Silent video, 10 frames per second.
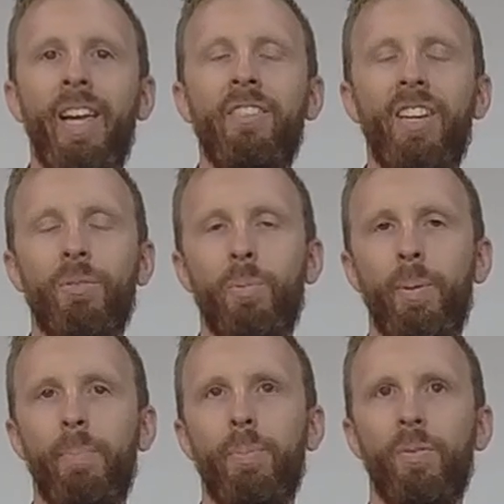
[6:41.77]
SES will
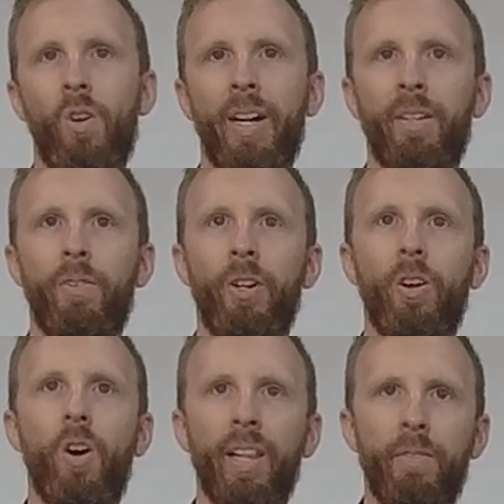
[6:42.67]
be providing a very
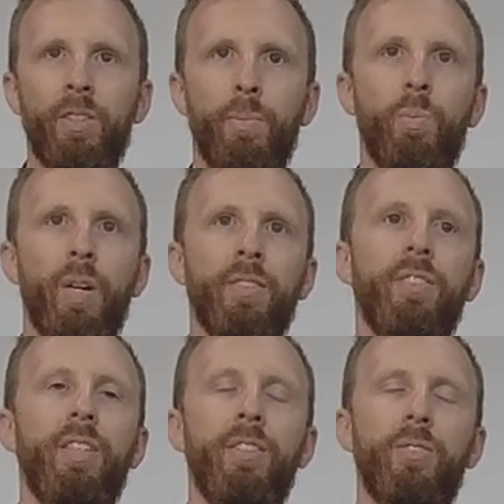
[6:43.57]
highly visible
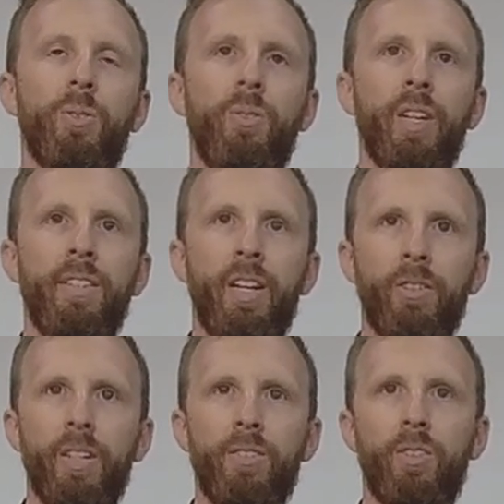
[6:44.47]
presence into these
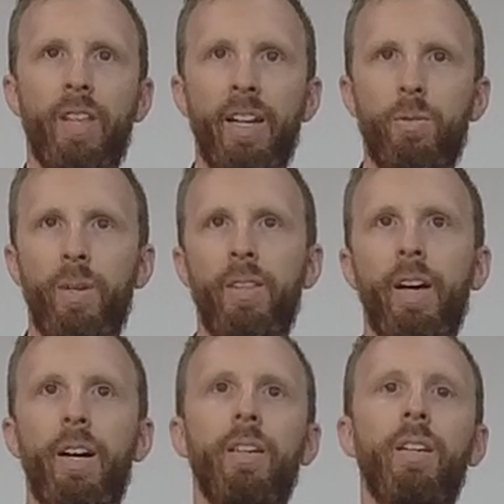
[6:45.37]
areas. So that's with
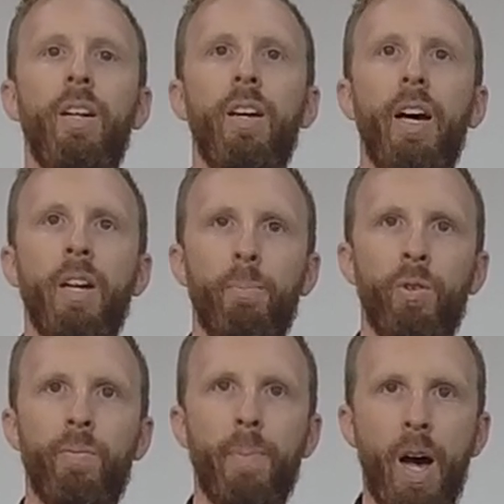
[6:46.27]
a number
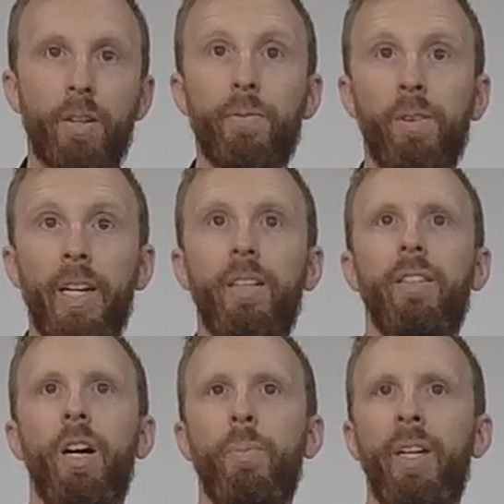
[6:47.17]
of marked fleet.
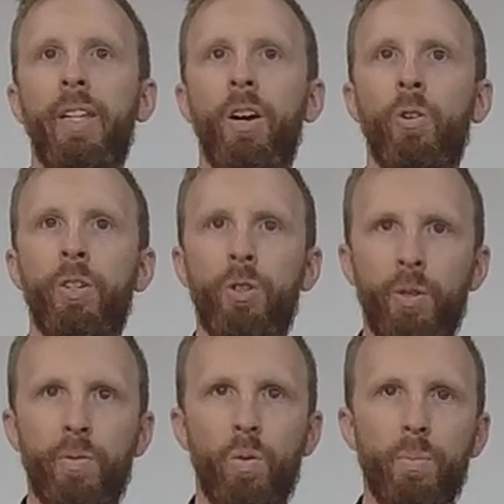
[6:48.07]
They'll be in their orange
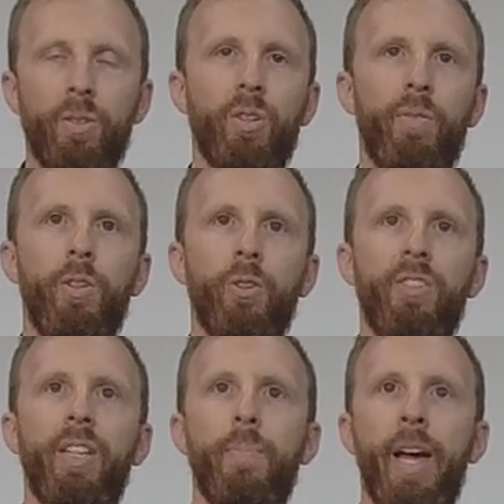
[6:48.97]
uniforms. So if you do
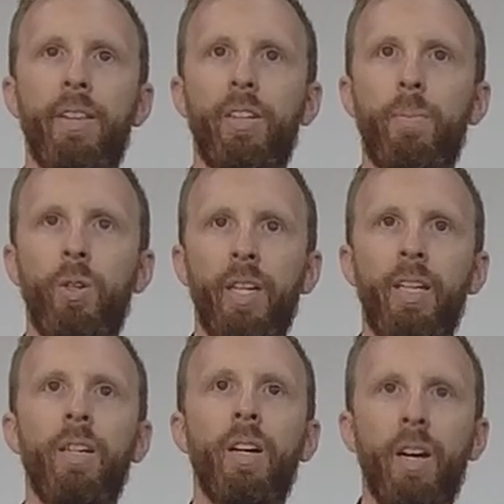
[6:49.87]
see them out in the
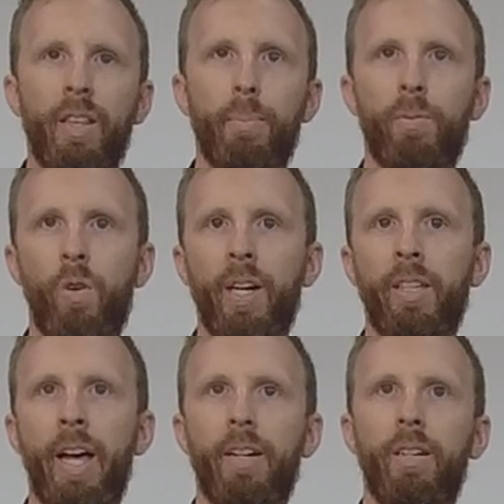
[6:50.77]
community, they're providing
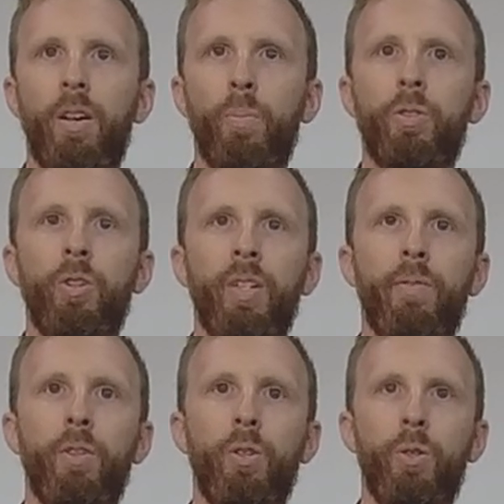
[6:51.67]
that opportunity
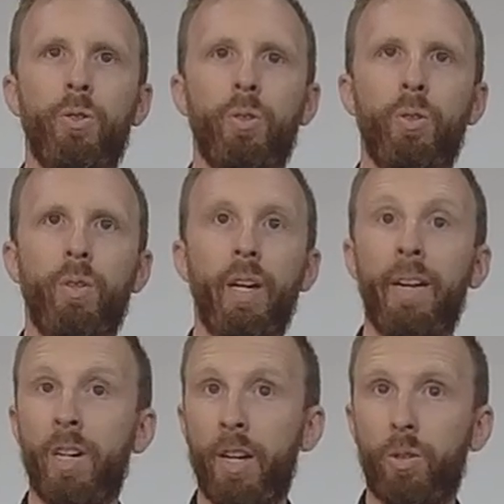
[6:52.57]
for you to
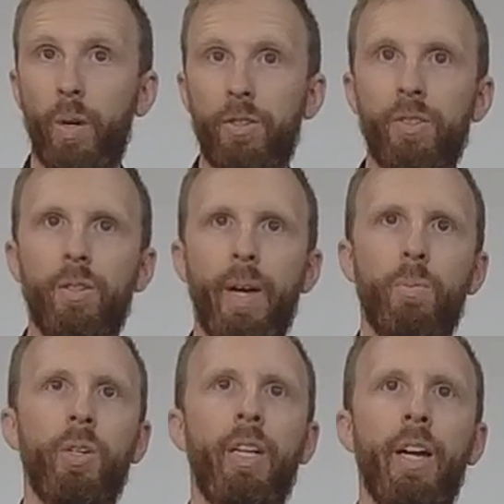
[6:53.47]
even ask questions about
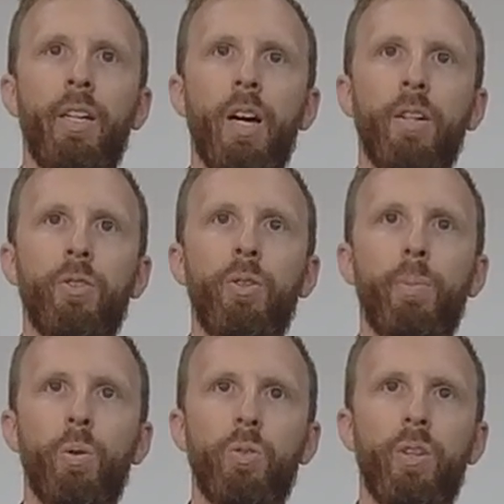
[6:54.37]
what you can and can't do,
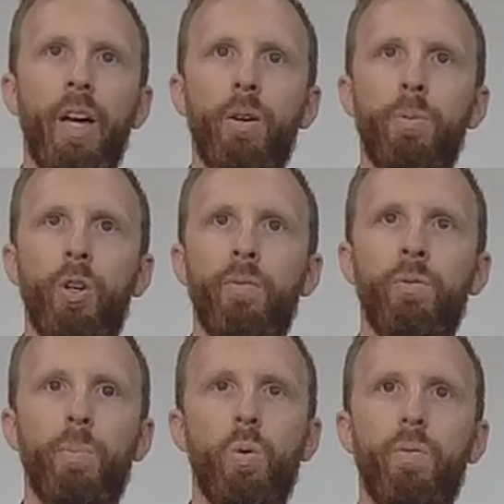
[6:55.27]
but also that observe and
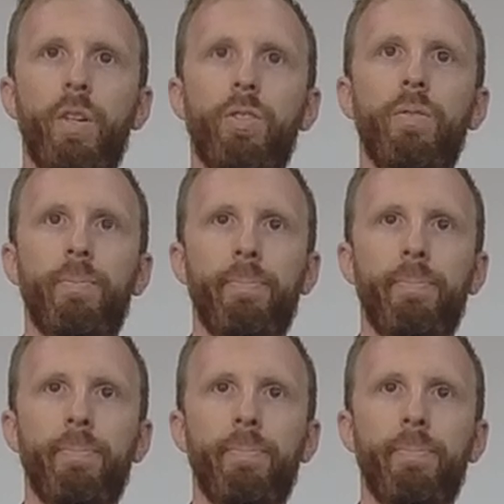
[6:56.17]
report function.